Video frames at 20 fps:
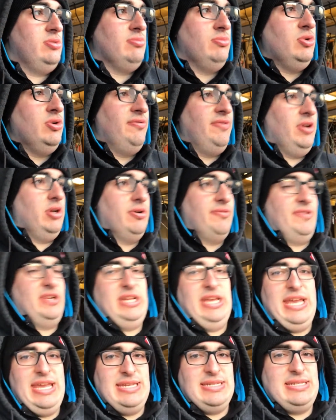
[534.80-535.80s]
moving over
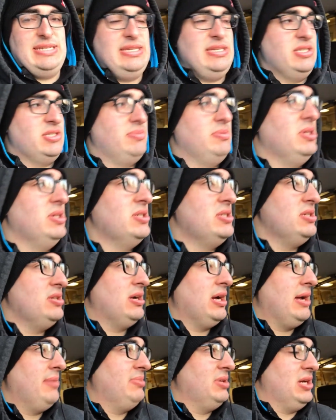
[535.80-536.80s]
to 18s because he
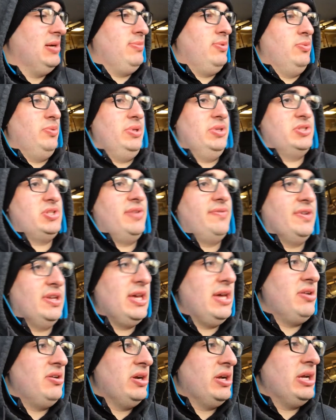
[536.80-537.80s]
grabbed a couple wheels off the
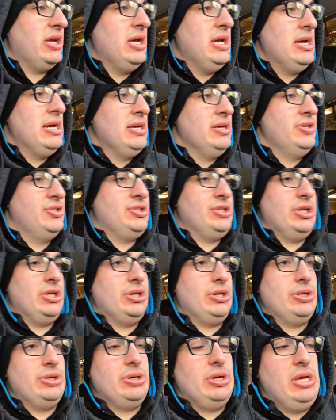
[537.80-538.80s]
counter.
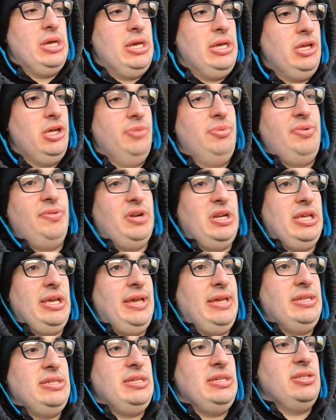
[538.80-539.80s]
So he'll be running
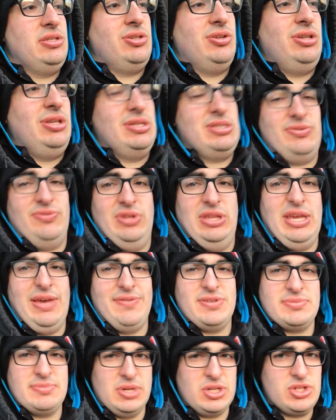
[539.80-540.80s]
18s, so he doesn't really
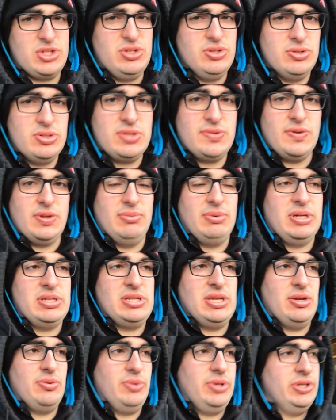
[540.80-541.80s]
have as much use for the
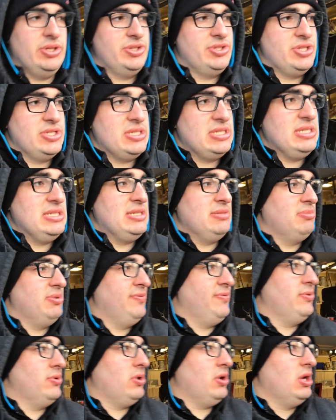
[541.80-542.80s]
Mustang wheels as he did
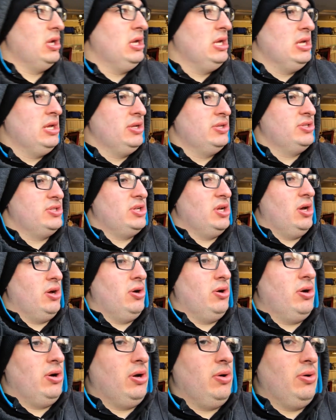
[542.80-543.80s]
before.
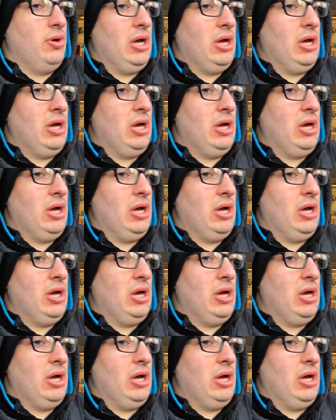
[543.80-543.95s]
So